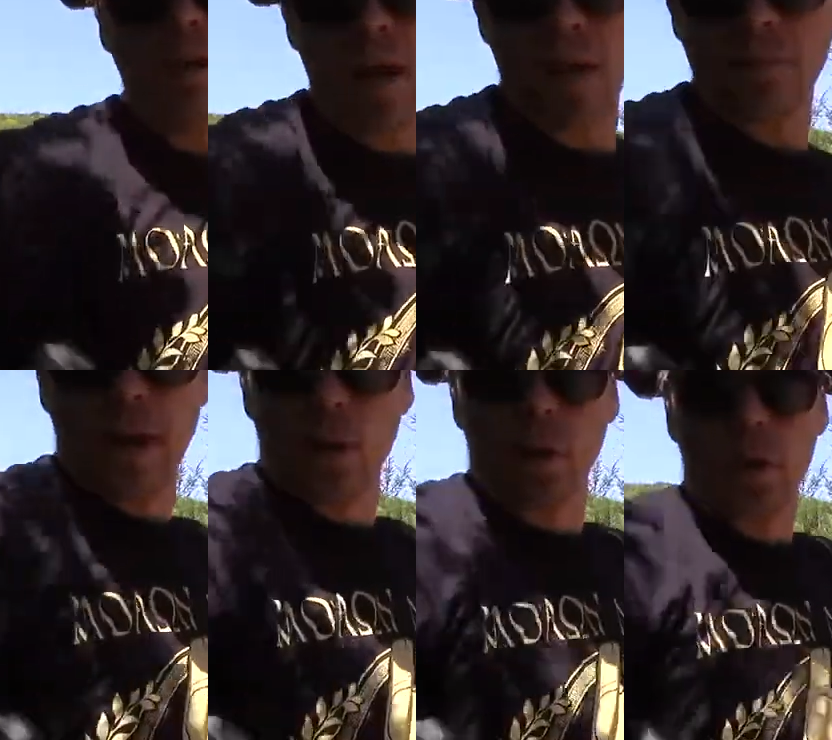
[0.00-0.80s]
I've
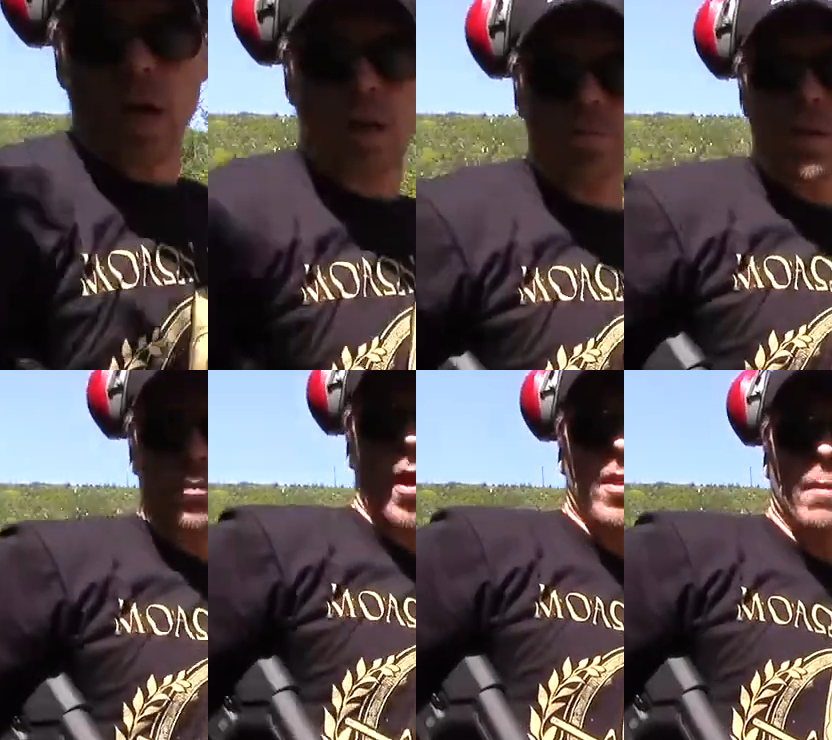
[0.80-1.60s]
got old Ahmed
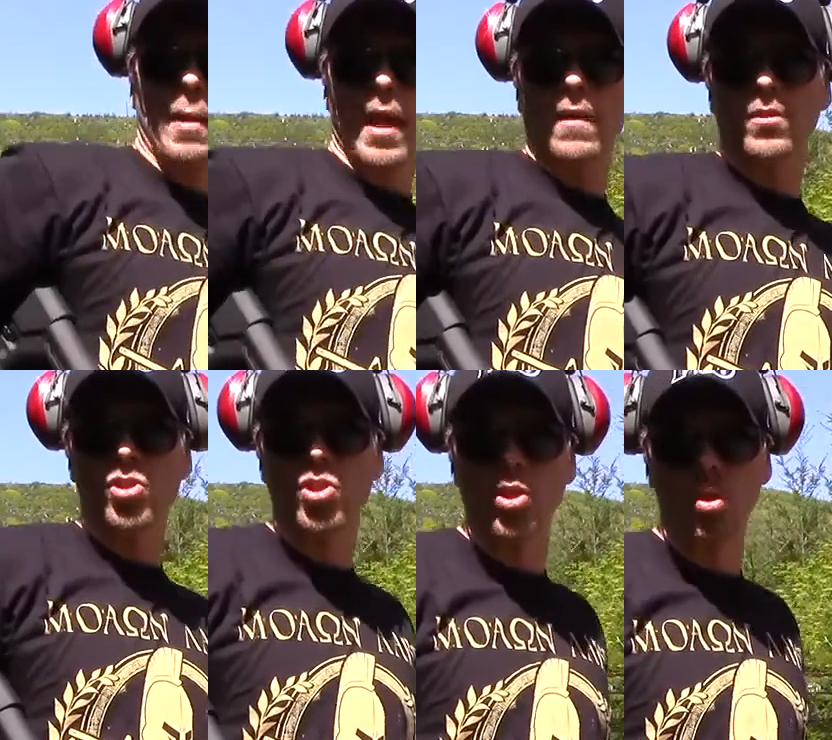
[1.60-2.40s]
right in the back of his
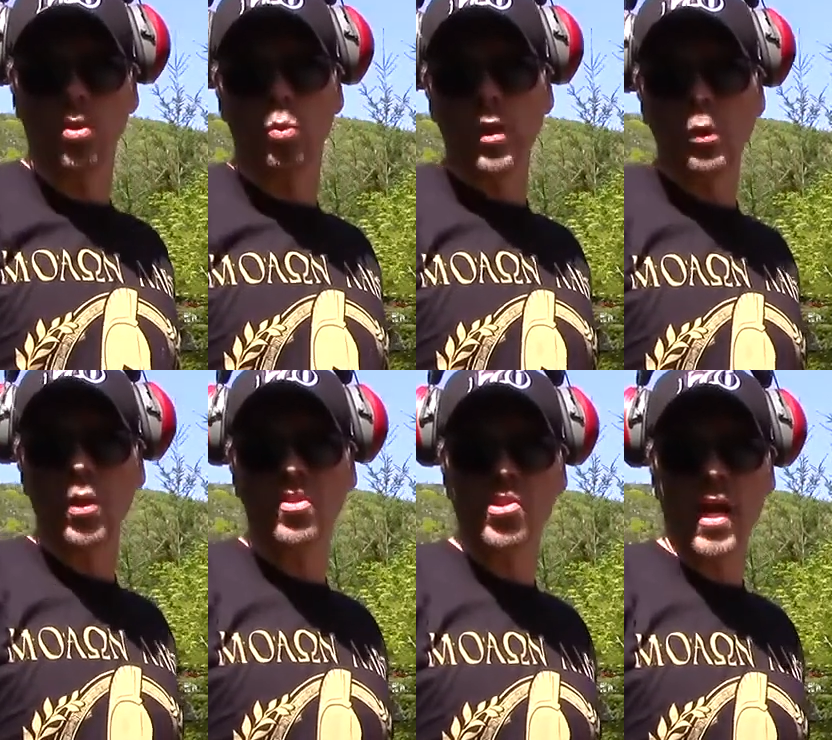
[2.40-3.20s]
skull, and we
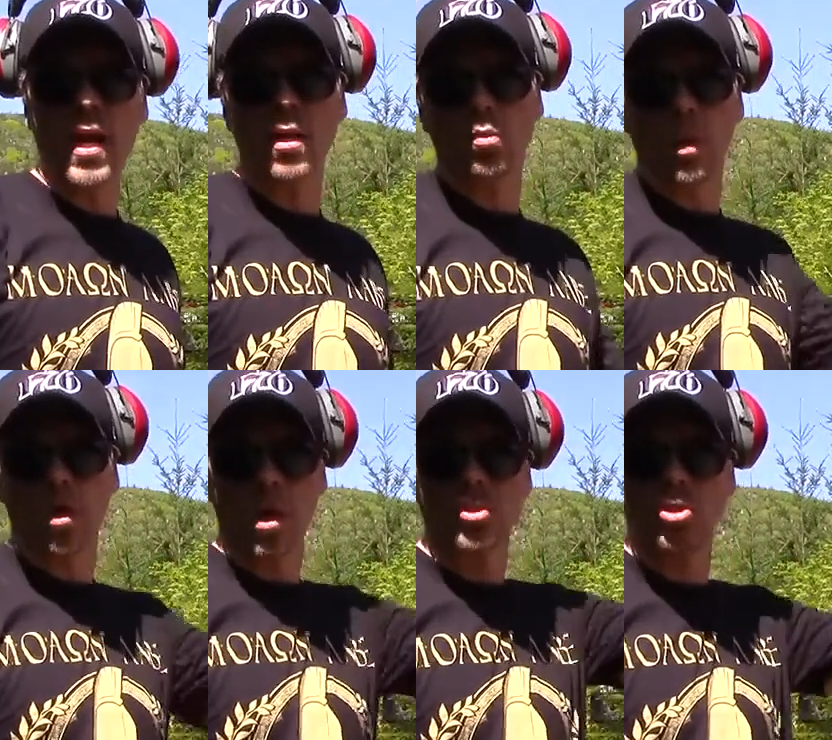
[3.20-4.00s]
win the day, and the
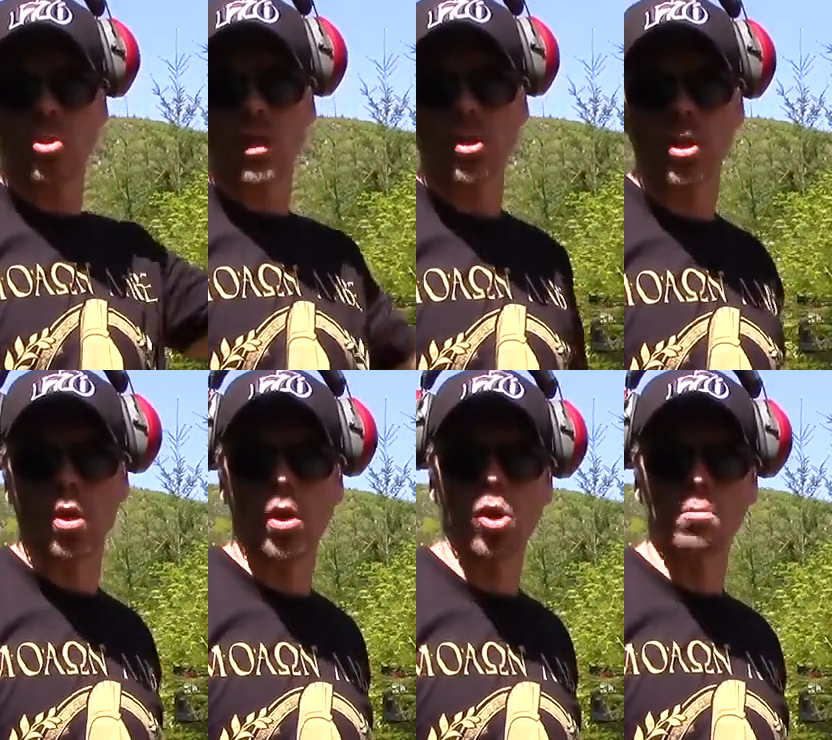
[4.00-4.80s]
hostages get to
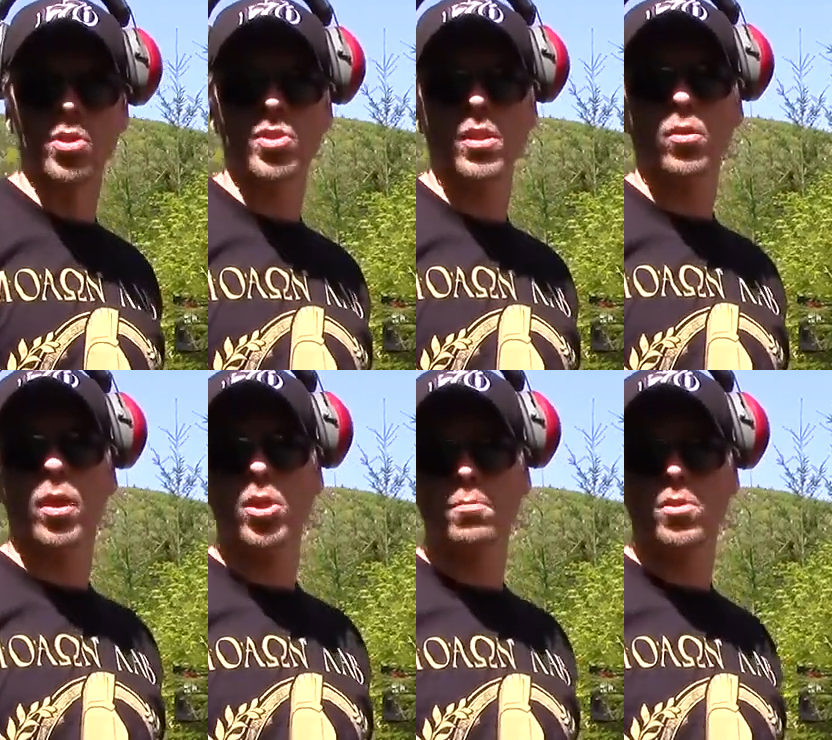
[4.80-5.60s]
go home and see their
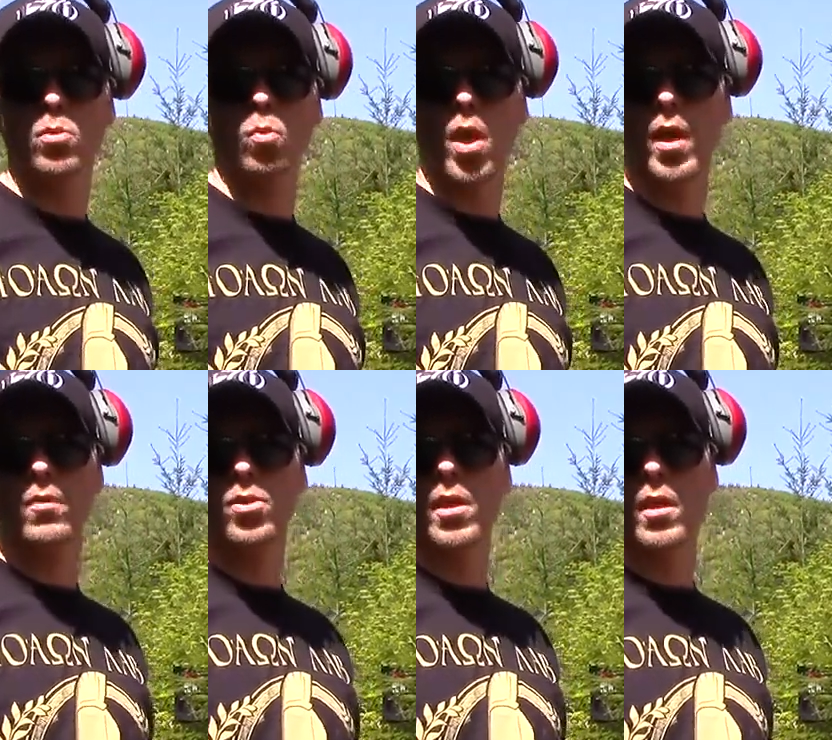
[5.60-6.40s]
husbands and
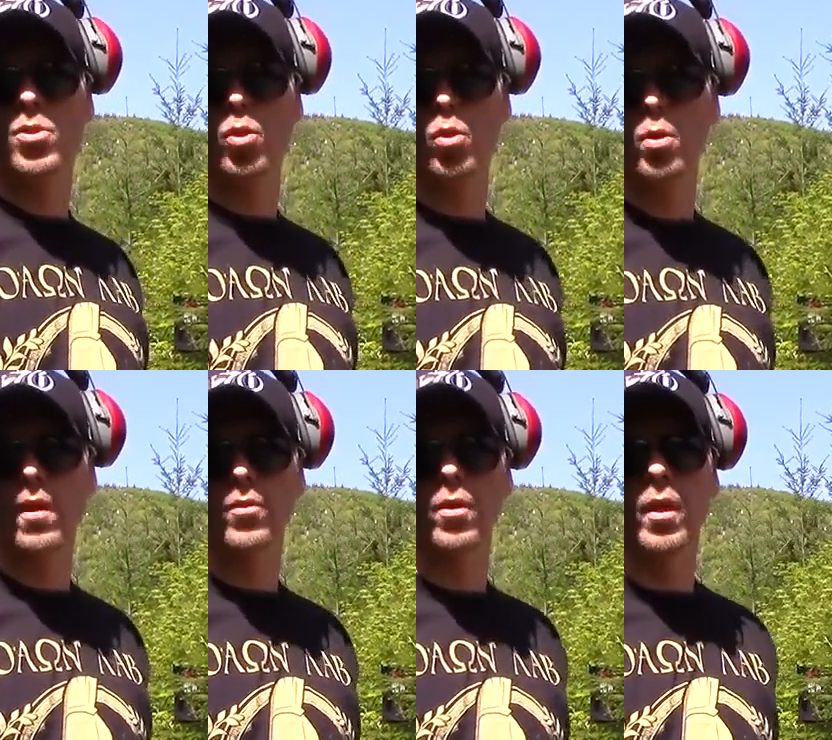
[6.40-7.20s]
wives and kids or
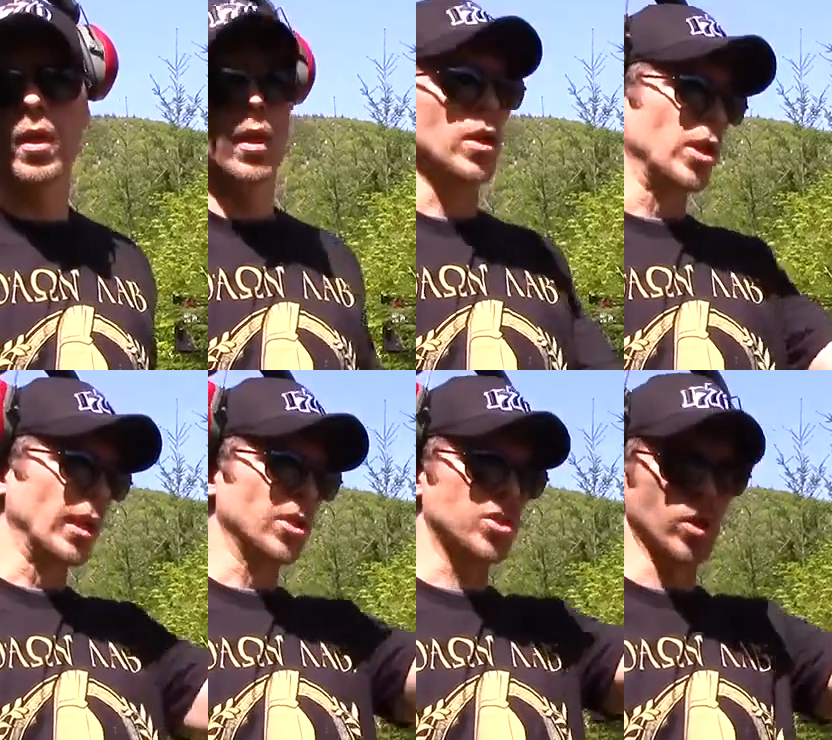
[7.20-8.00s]
whoever, and he
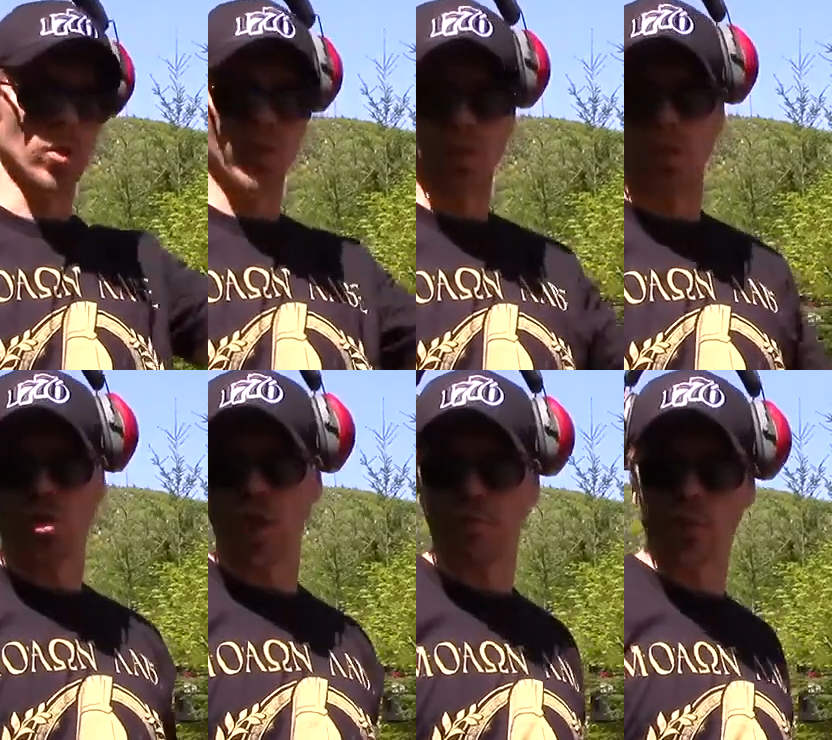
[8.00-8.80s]
gets to go see his
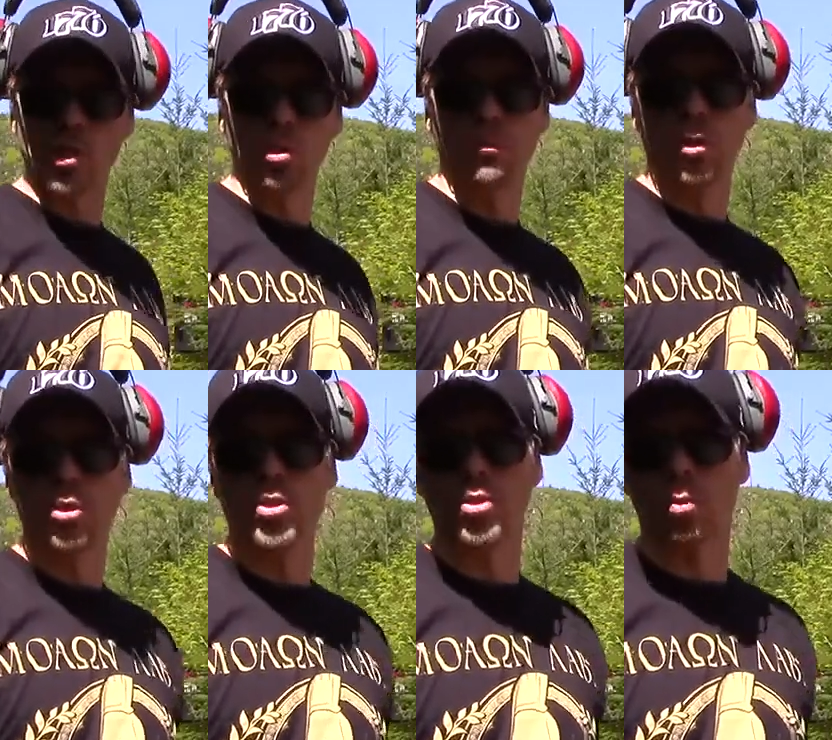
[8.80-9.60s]
72
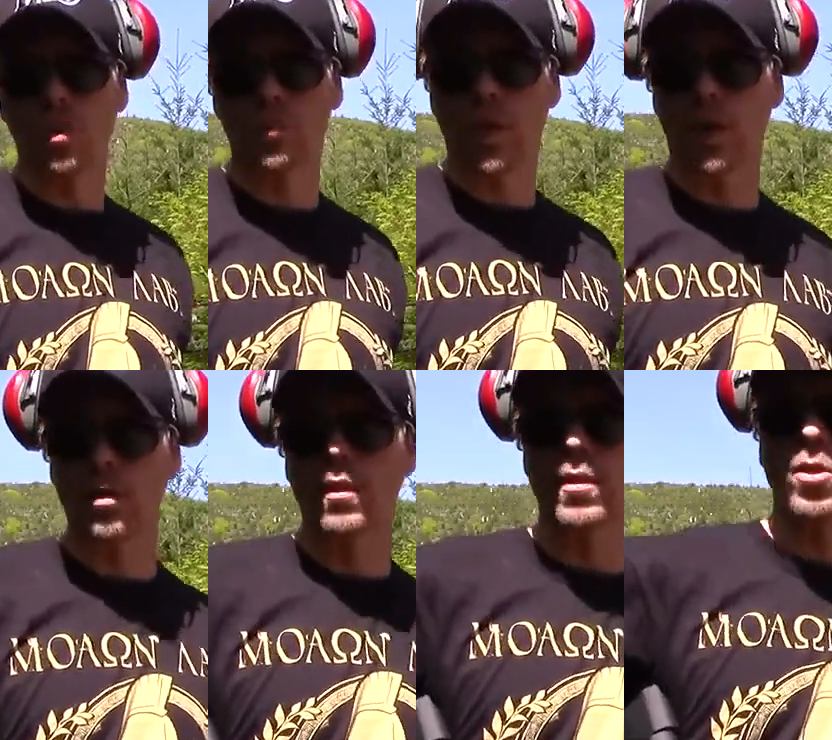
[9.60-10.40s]
virgins or whatever the hell
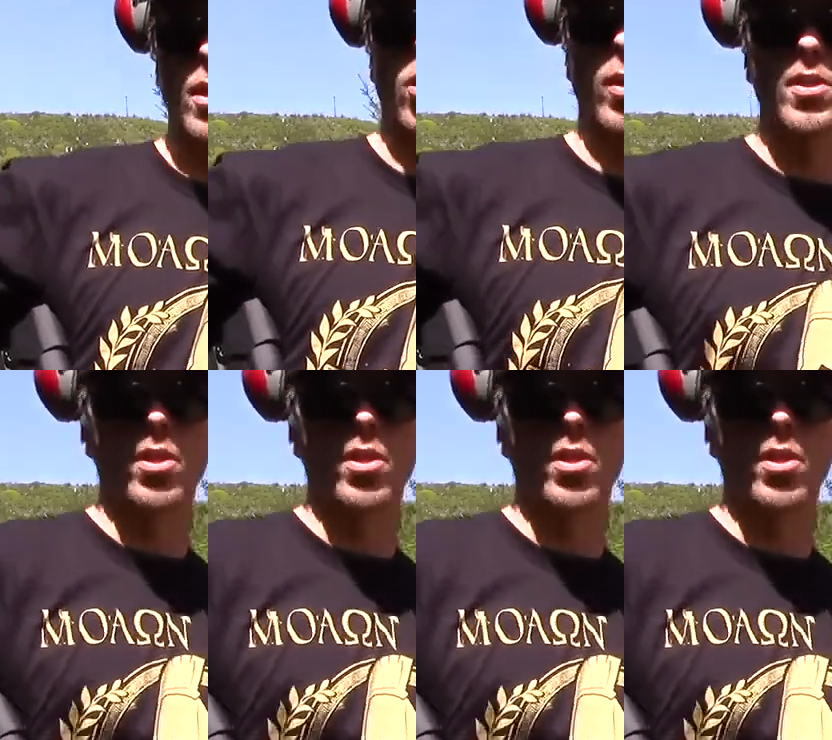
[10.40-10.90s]
he thinks, that crazy